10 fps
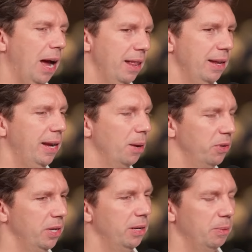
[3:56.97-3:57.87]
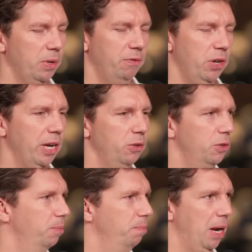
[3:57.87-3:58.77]
and then he comes in and we've
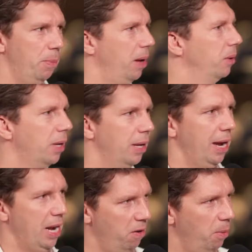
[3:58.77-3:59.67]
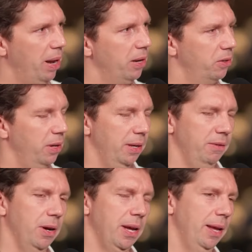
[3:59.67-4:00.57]
changed mech bell and aero balance. You
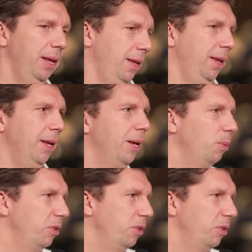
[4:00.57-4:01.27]
think, okay, we're